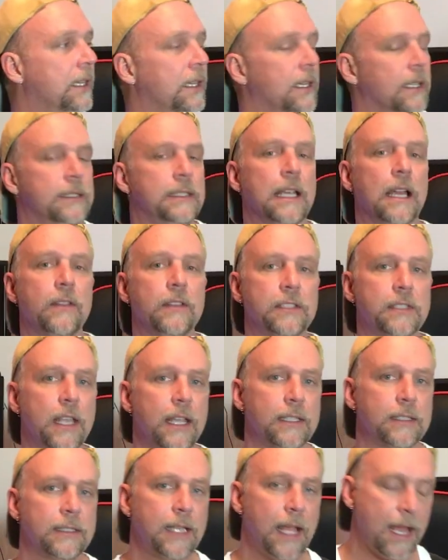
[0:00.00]
Let's see how this
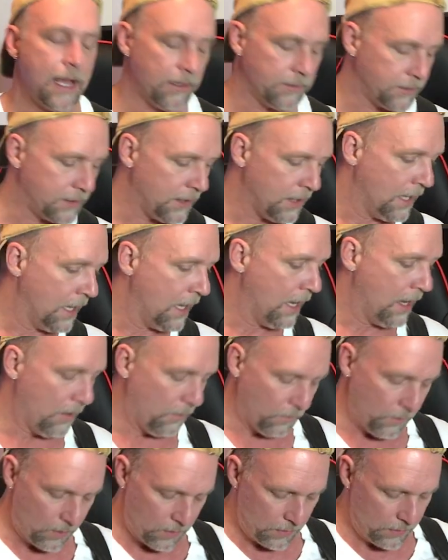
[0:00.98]
thing sounds.
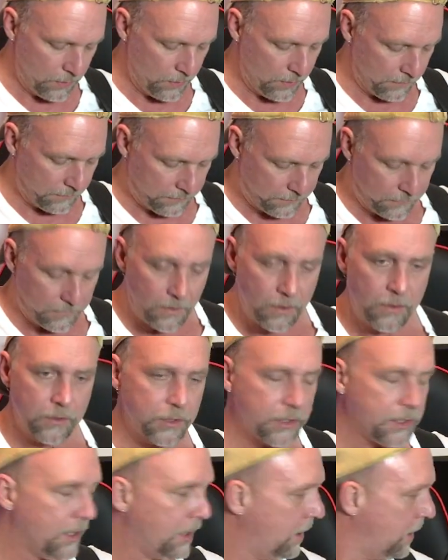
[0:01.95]
We're going to do it
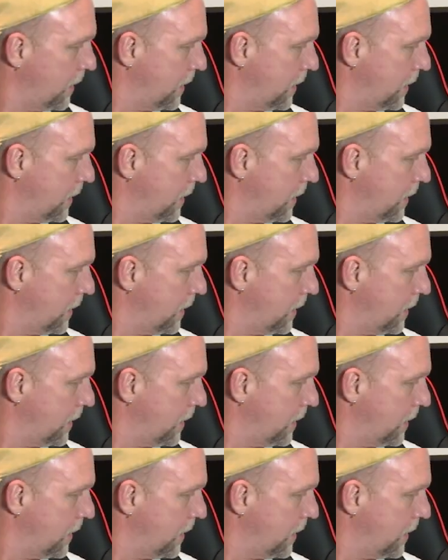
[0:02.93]
first.